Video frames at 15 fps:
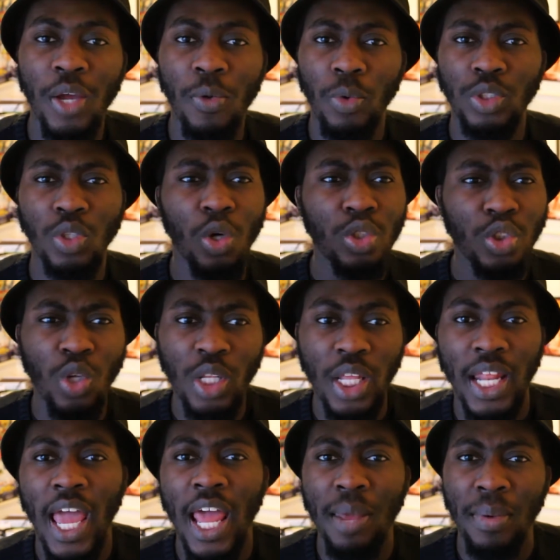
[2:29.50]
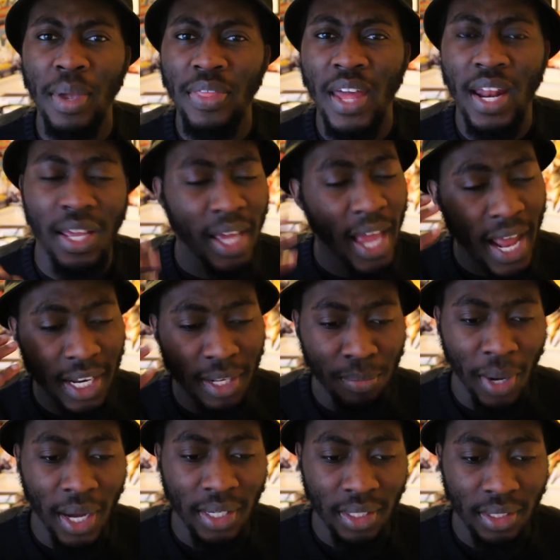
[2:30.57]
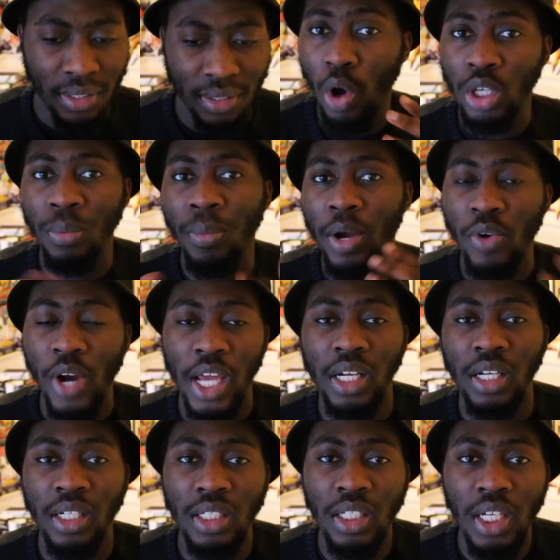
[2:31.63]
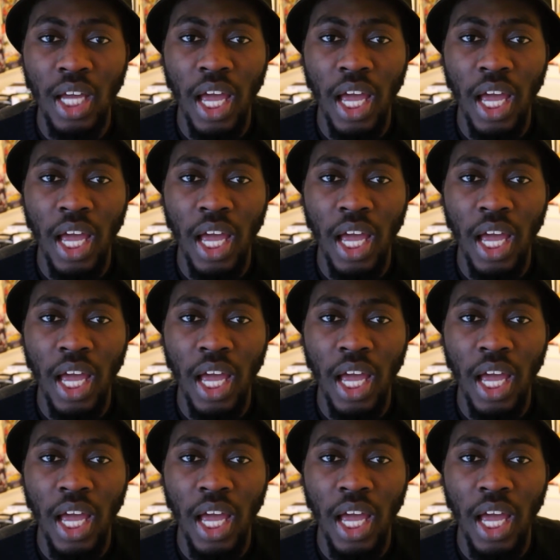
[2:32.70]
was also not an anime that I had under my radar.